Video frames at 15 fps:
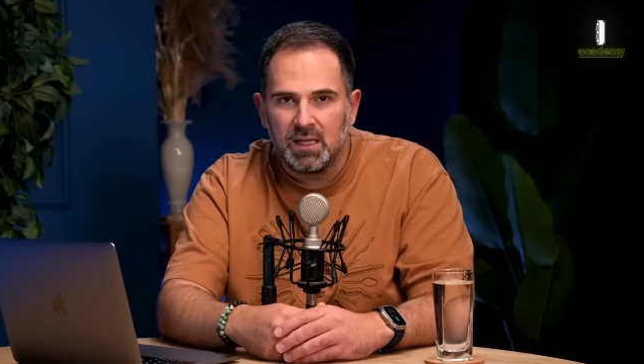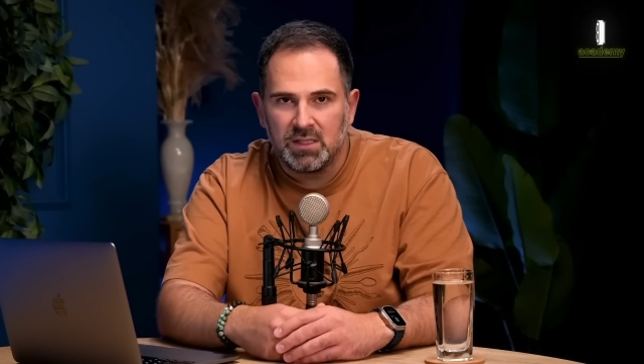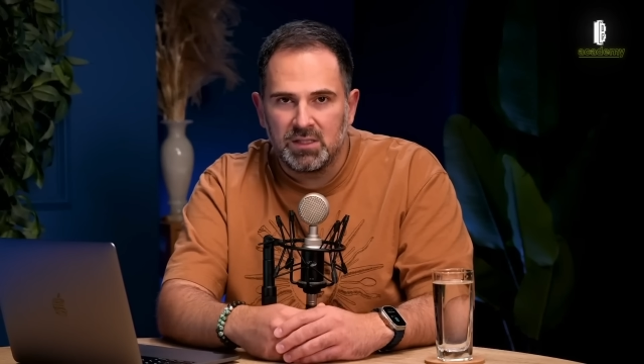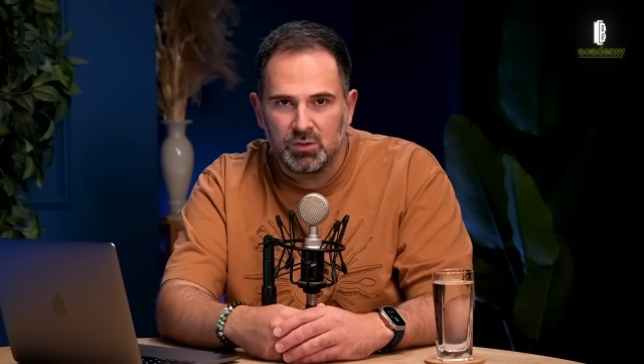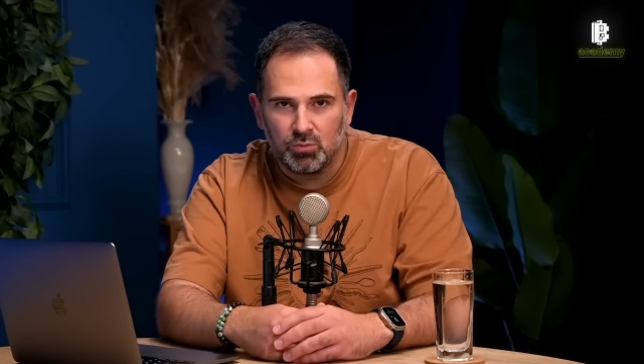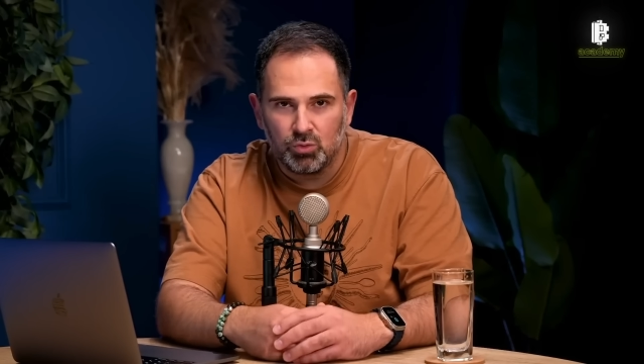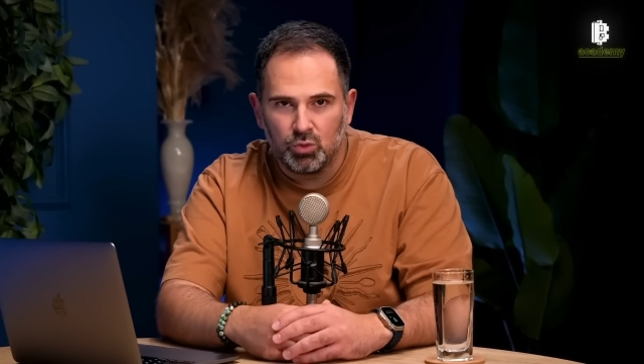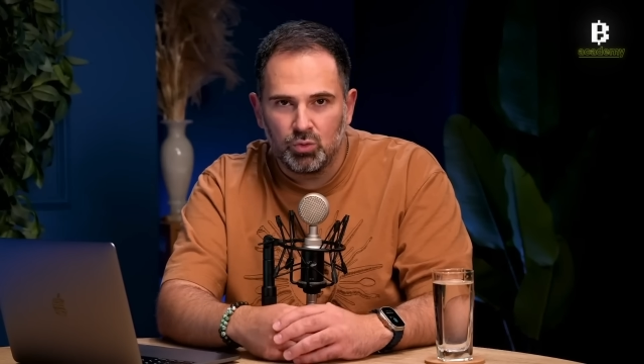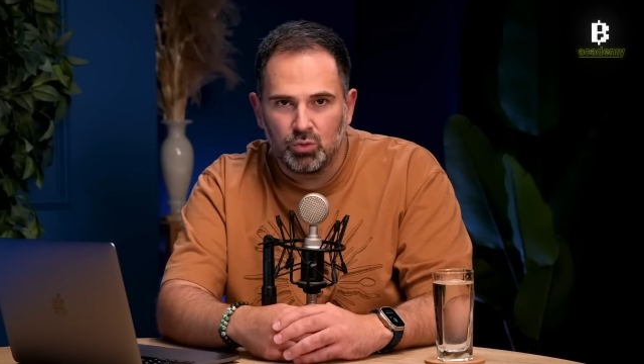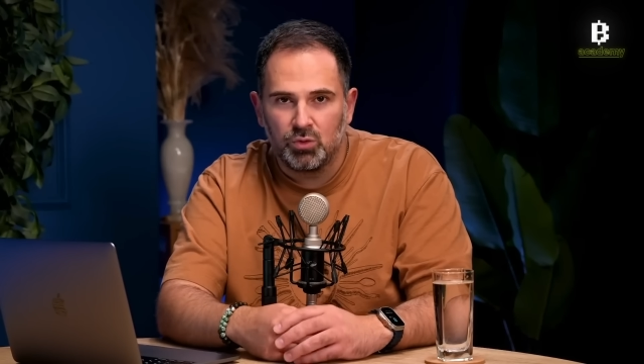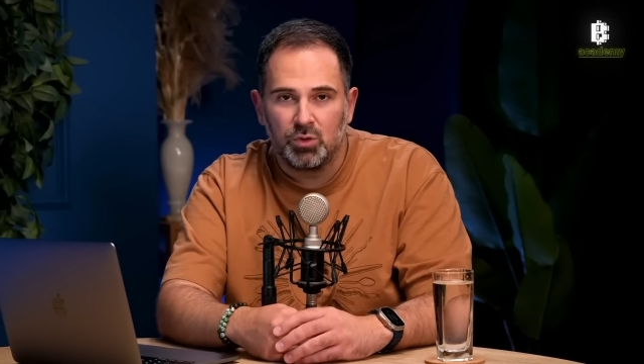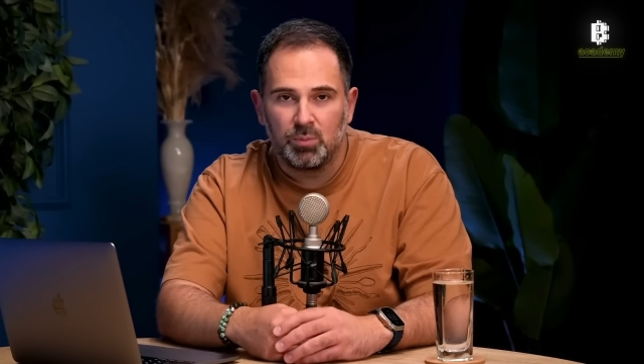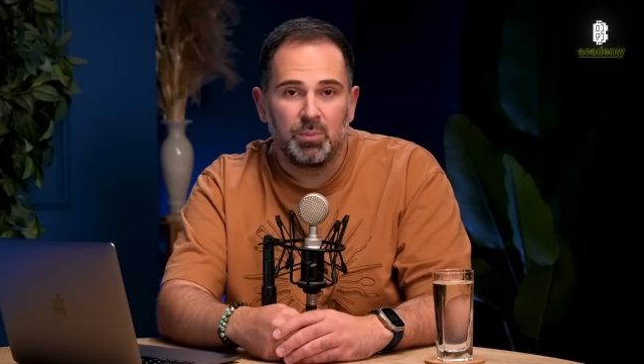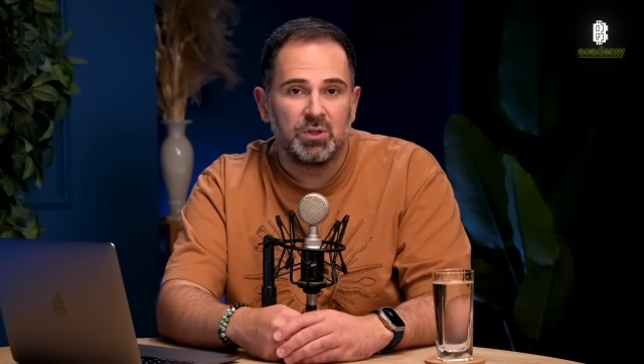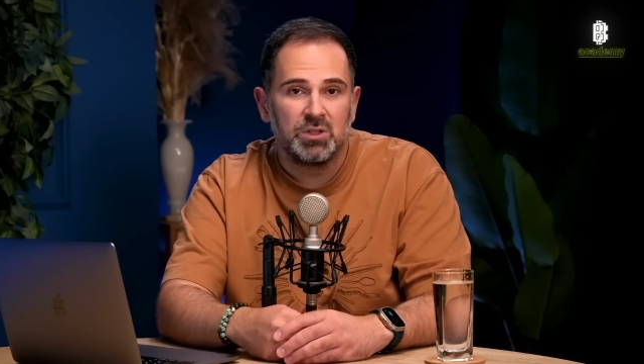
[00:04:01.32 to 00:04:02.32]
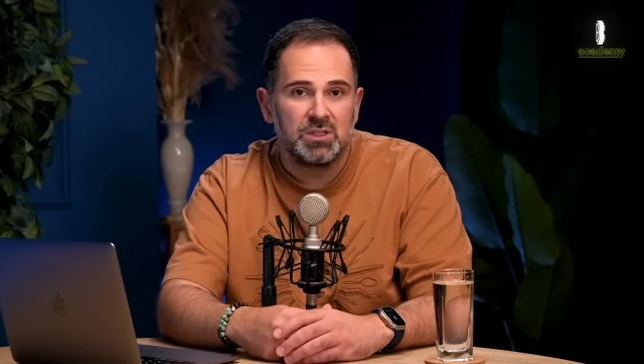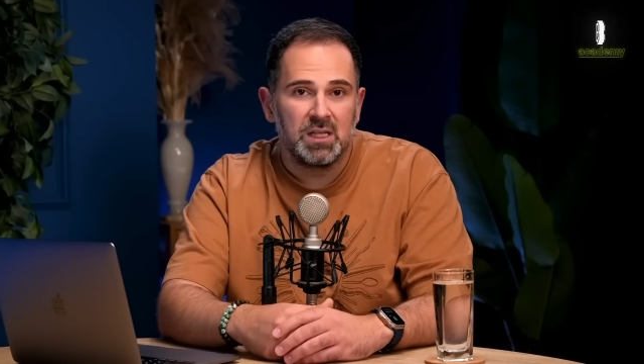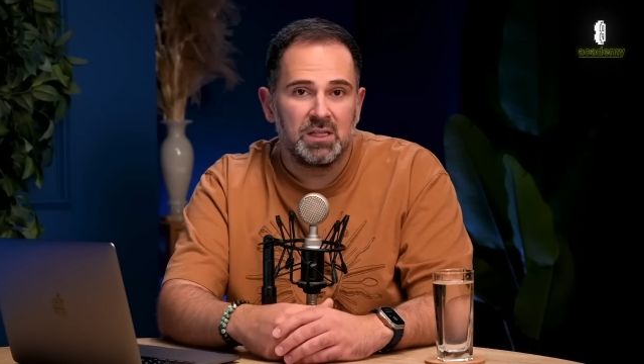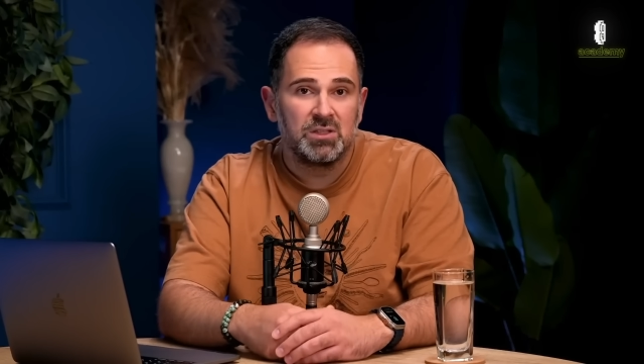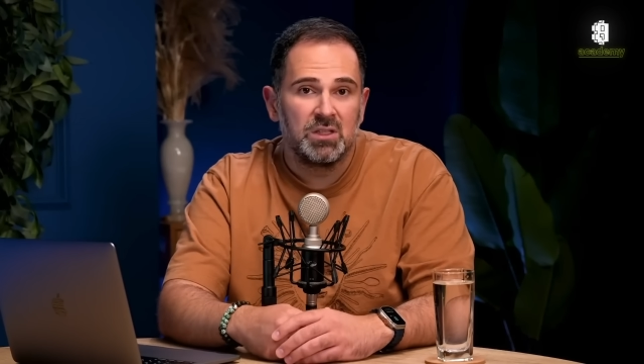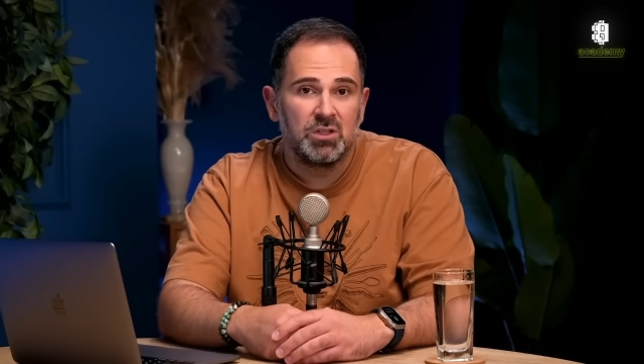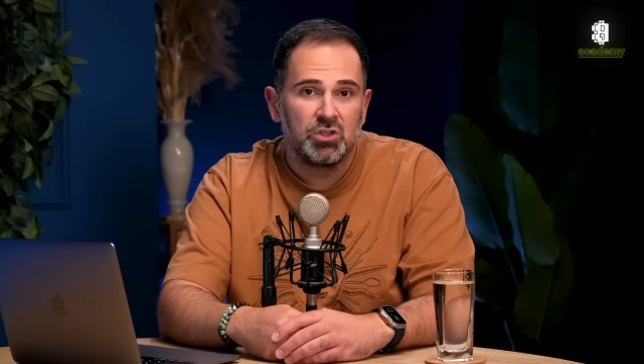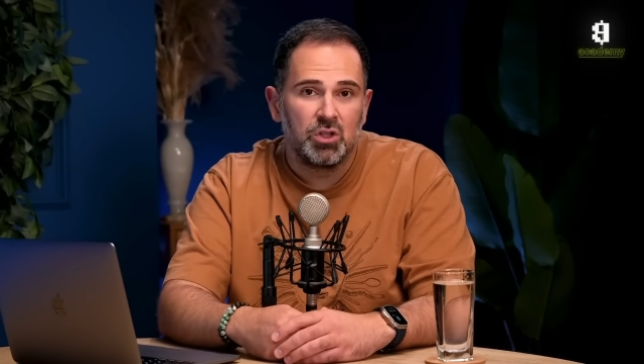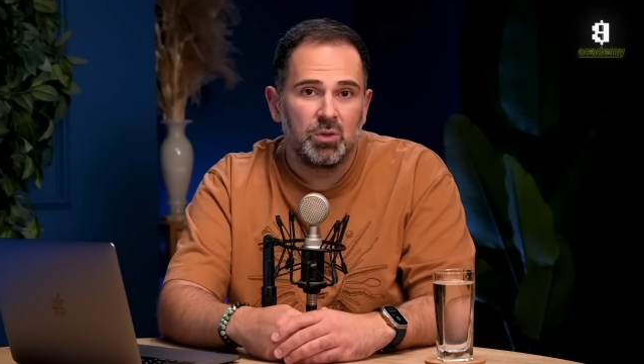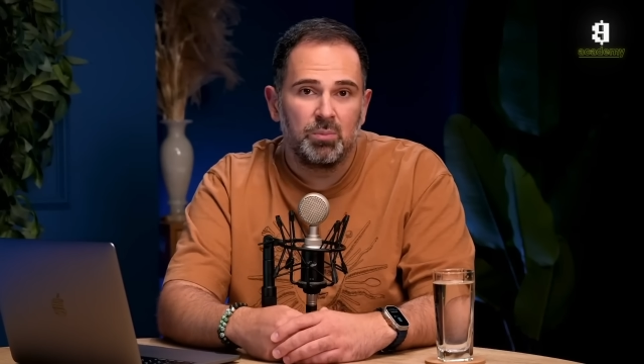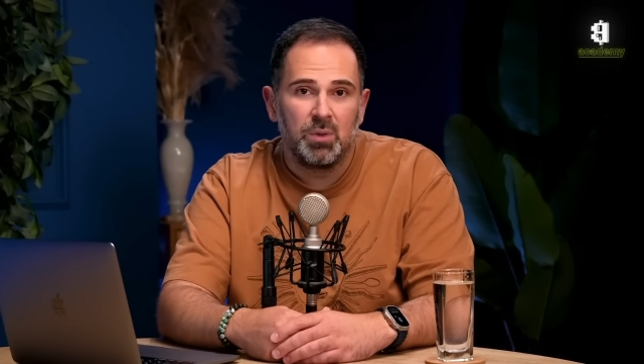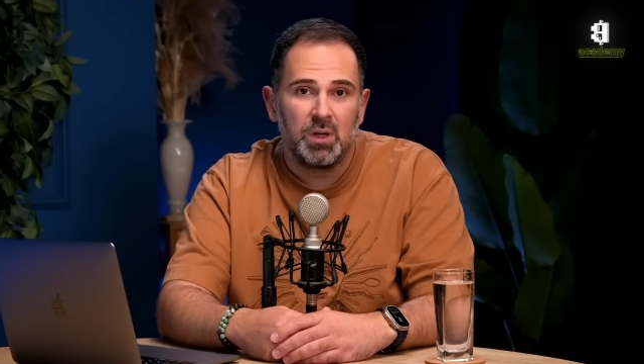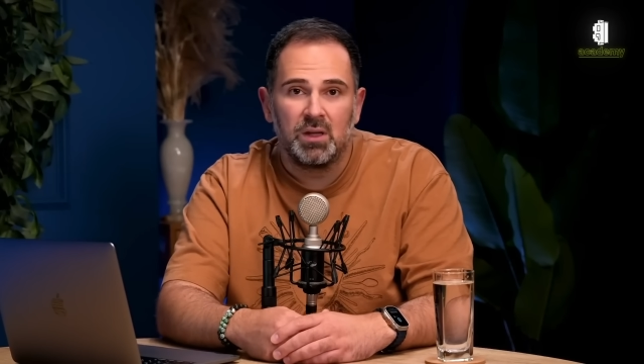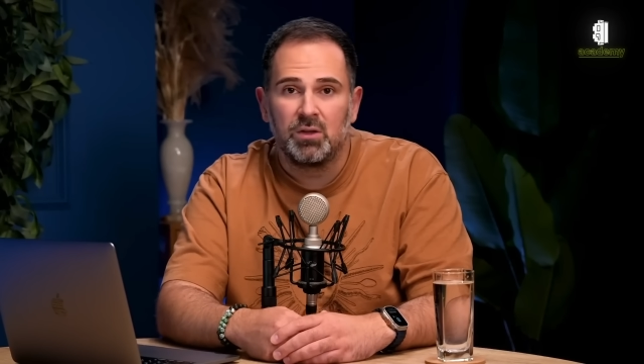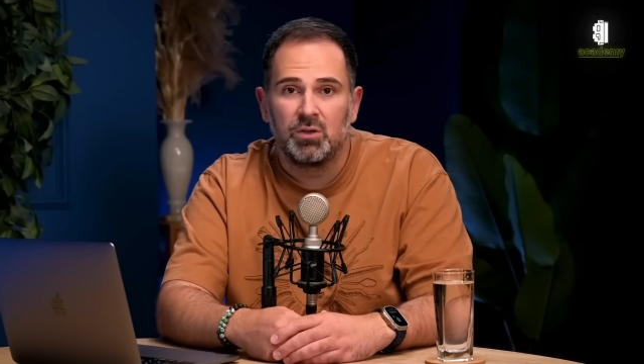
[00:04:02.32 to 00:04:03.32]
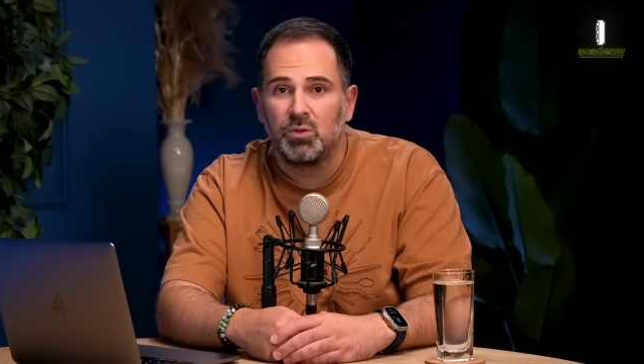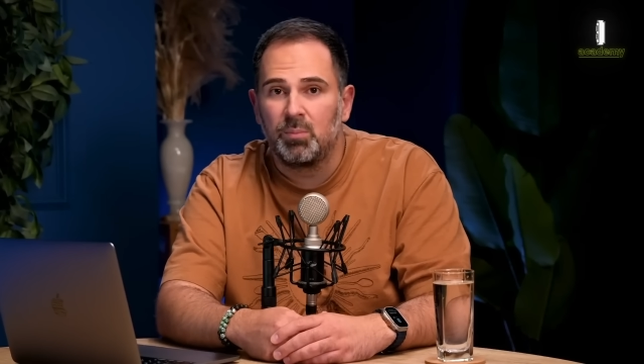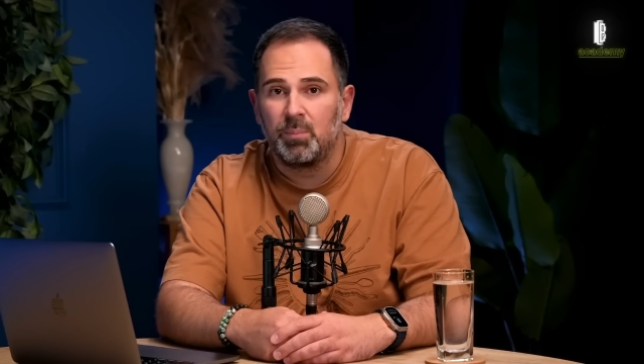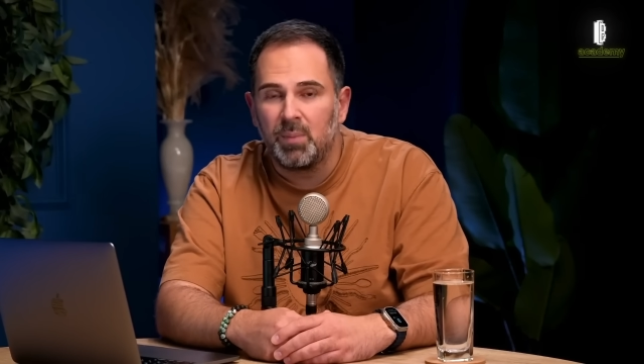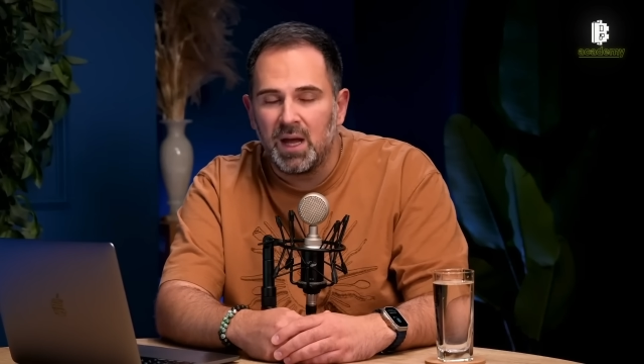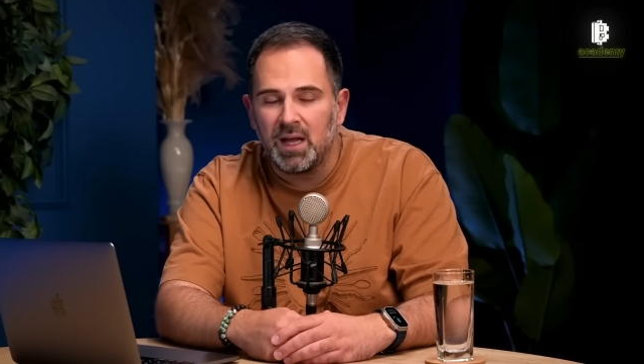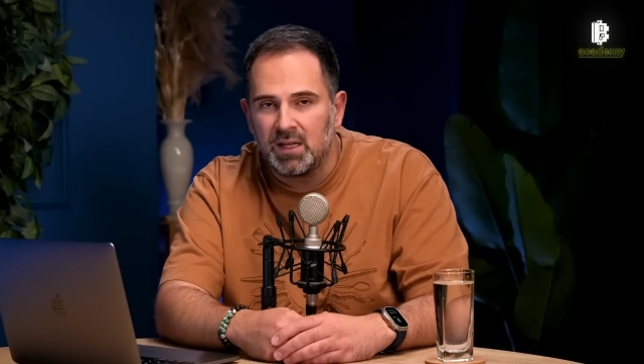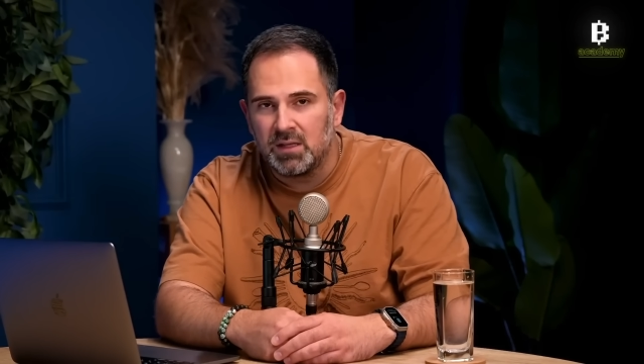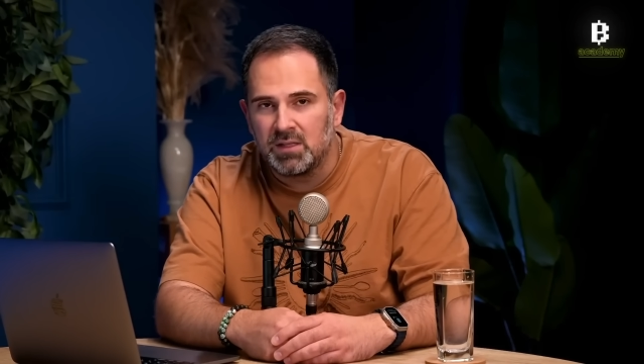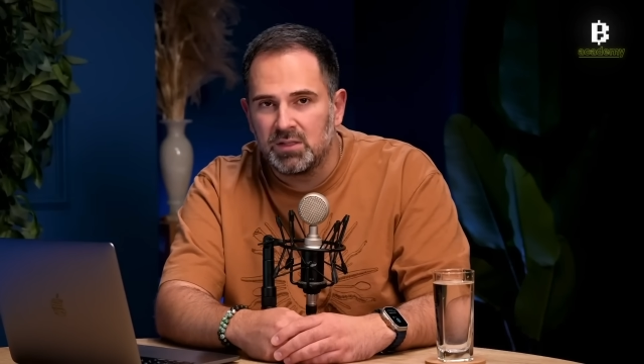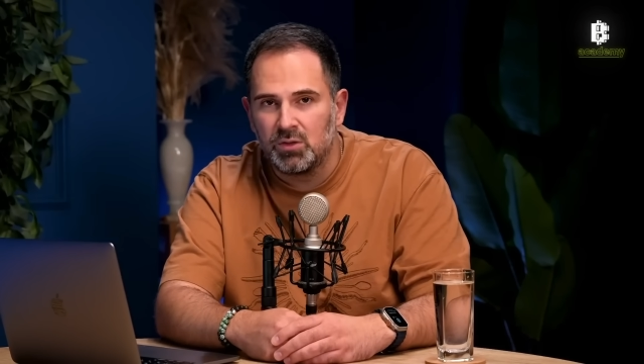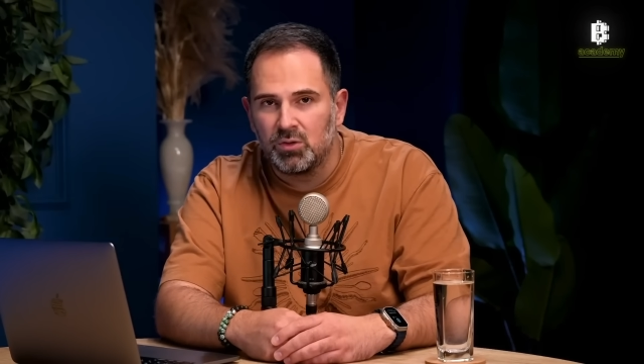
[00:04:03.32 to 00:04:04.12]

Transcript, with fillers: as a rule, the percentage compared to banks,